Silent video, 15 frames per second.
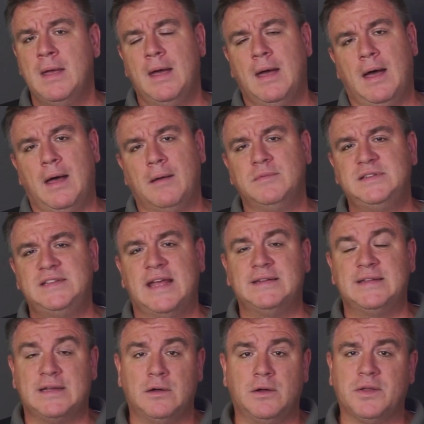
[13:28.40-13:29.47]

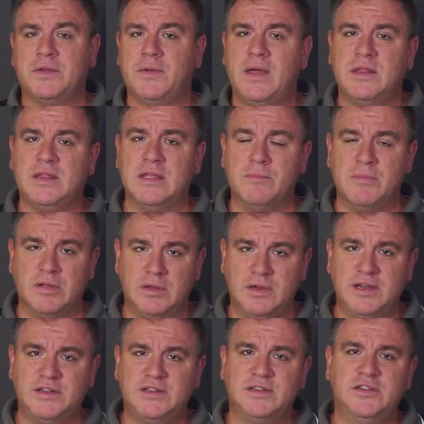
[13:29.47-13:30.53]
Tantec also has the
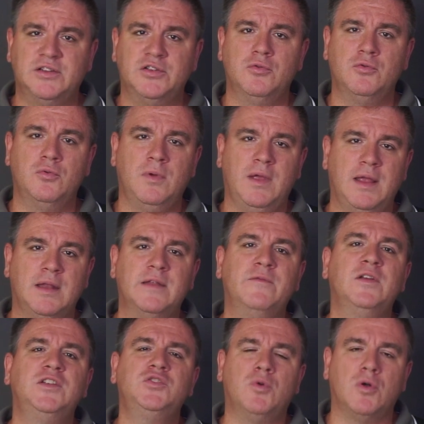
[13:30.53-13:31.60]
ability to do
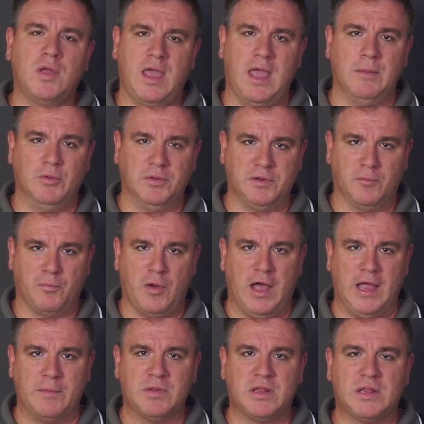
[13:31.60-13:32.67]
individual cables or
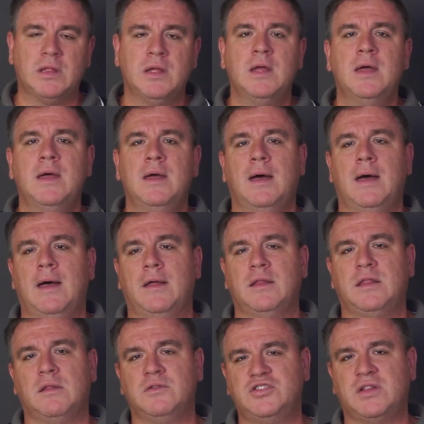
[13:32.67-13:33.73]
pipes.
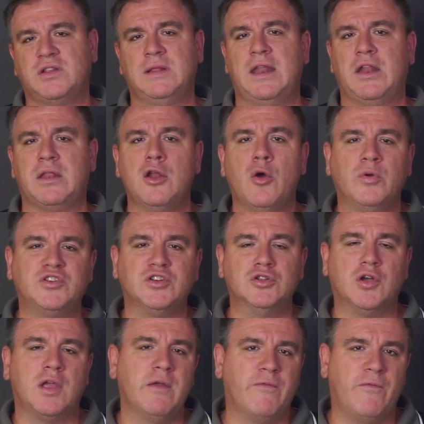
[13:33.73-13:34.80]
So just let us know what you're
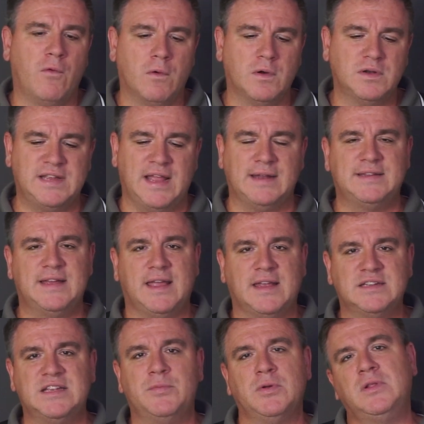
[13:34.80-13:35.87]
looking for. Tantec can
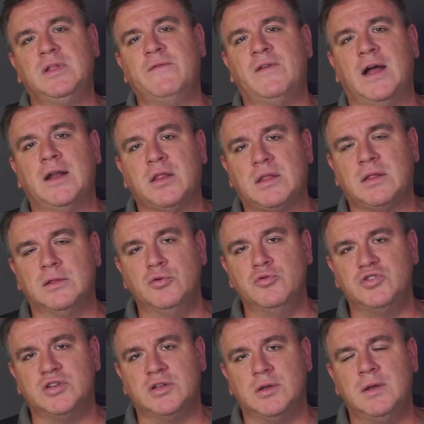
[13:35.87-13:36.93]
typically find a
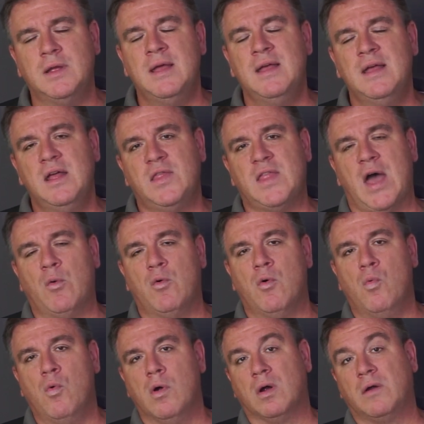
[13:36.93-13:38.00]
solution that will
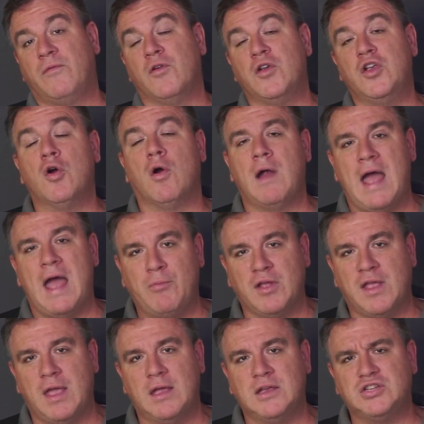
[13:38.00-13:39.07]
work for your
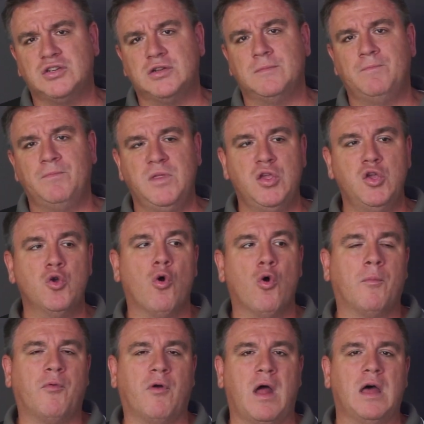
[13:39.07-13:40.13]
application, your
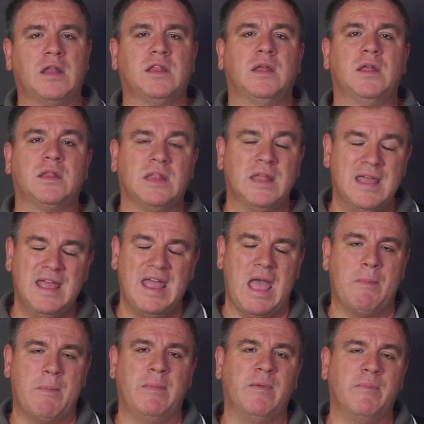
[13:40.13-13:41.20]
process,
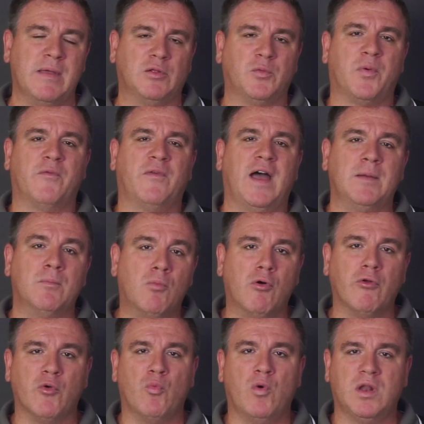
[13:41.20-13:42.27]
and maybe be able to provide
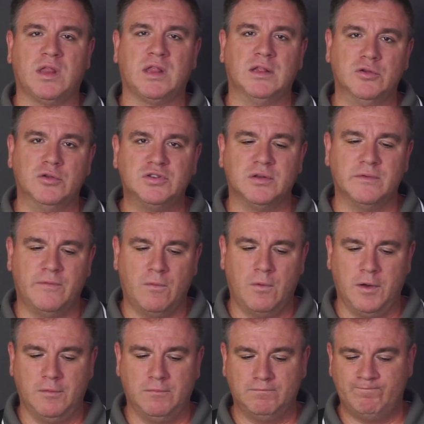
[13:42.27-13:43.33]
more than one solution for you.